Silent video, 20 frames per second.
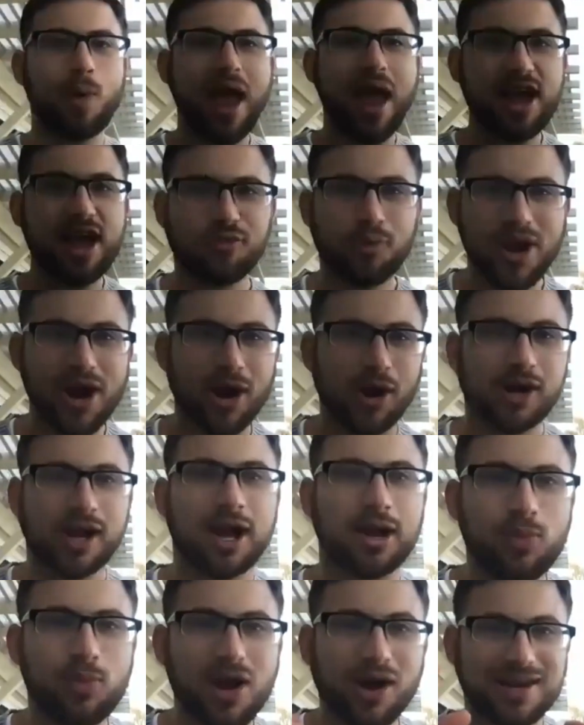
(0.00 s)
a way of we are
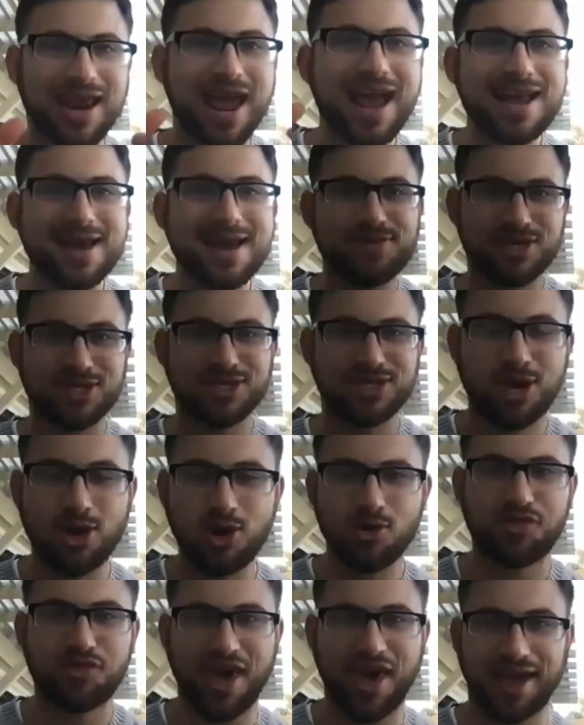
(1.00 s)
taking these
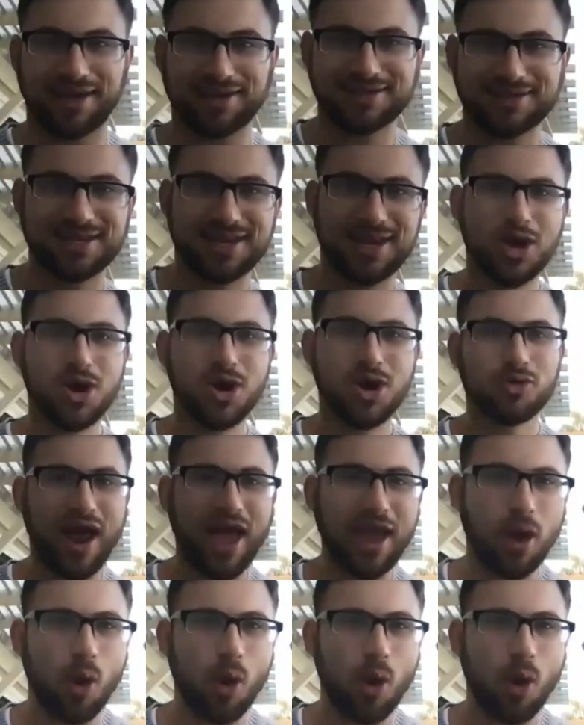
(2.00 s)
two things, right?